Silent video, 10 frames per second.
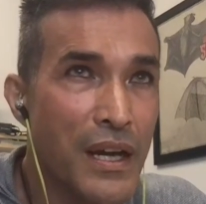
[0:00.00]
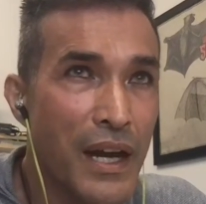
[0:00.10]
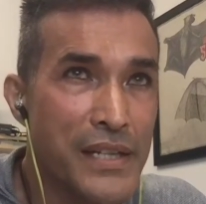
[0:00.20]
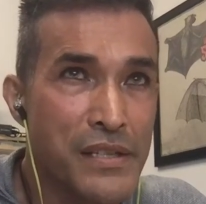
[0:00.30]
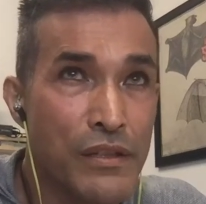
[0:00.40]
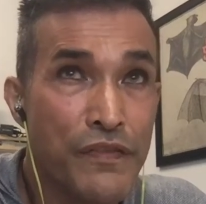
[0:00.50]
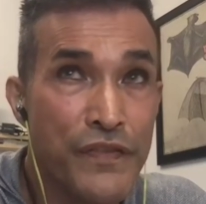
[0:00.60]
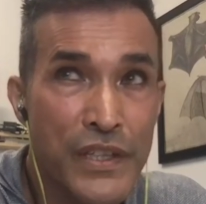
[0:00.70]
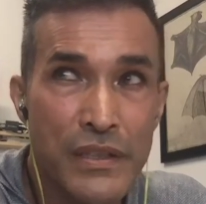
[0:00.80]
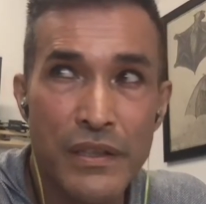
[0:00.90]
I still
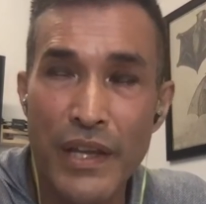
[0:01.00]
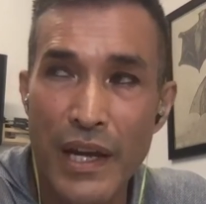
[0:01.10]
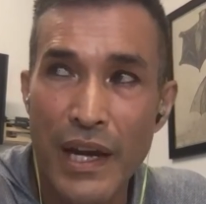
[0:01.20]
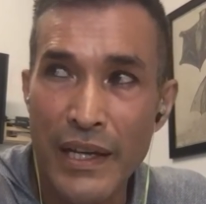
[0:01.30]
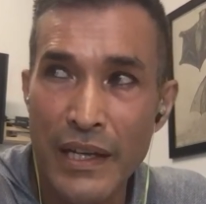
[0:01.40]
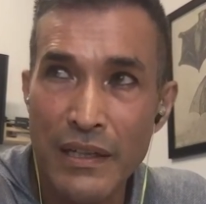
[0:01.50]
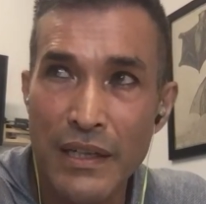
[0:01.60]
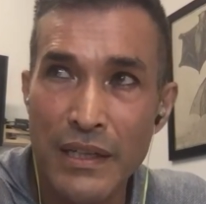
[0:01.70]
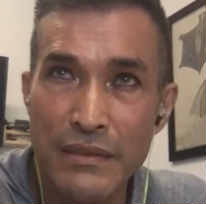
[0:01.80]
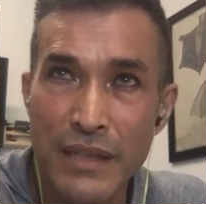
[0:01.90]
feel that I
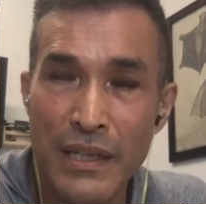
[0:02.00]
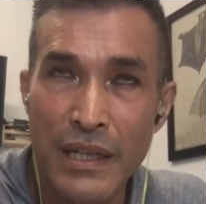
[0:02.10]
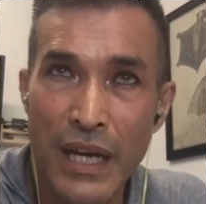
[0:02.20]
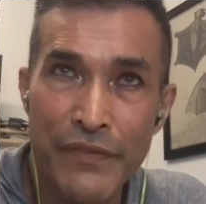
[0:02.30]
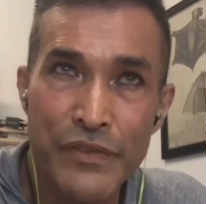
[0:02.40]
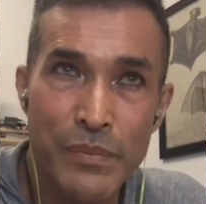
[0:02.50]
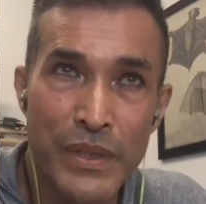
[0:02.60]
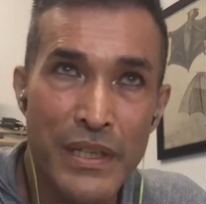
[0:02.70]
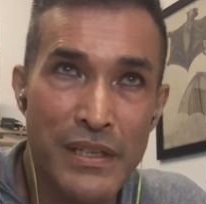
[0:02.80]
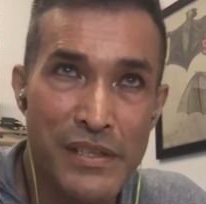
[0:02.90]
have to be
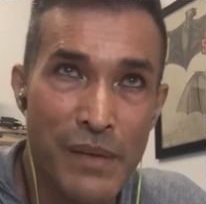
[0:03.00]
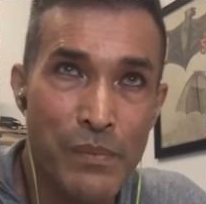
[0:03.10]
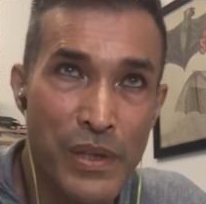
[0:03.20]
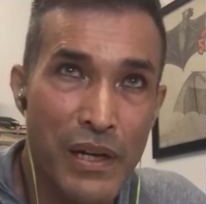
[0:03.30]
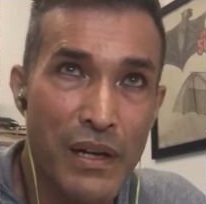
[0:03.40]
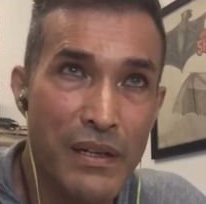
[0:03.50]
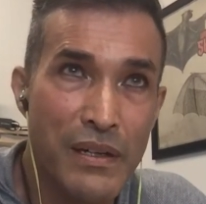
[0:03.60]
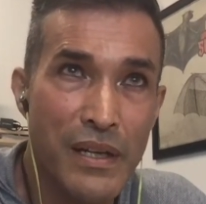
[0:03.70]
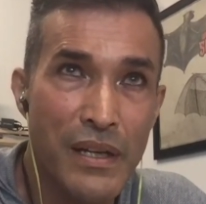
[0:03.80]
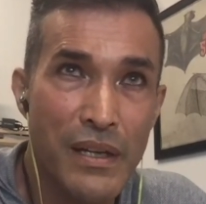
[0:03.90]
an exemplar
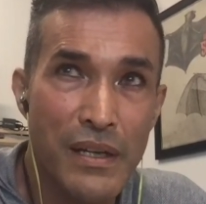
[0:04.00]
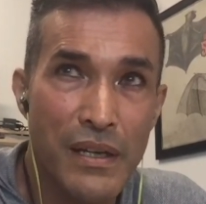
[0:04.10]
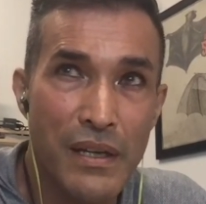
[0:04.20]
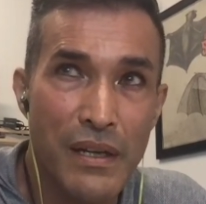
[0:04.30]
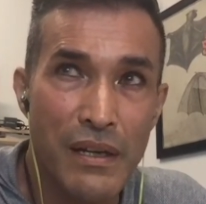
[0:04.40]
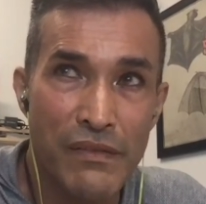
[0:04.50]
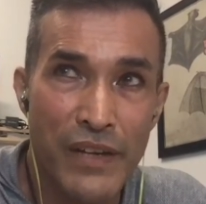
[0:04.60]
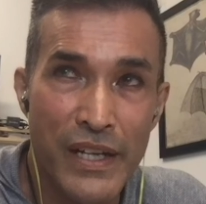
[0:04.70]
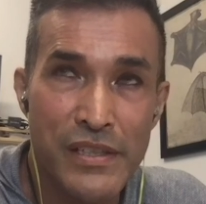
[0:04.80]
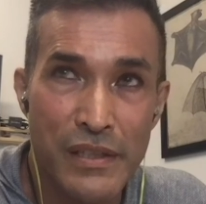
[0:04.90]
of
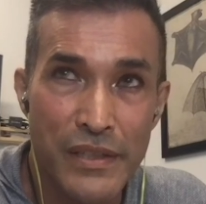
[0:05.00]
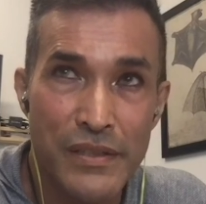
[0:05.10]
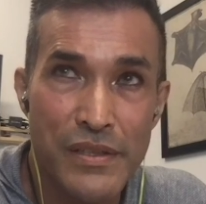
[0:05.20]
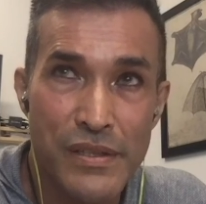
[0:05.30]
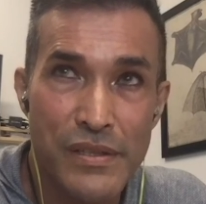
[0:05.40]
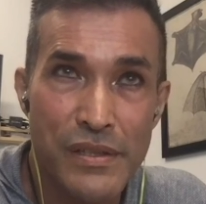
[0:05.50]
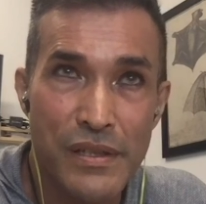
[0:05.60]
excellence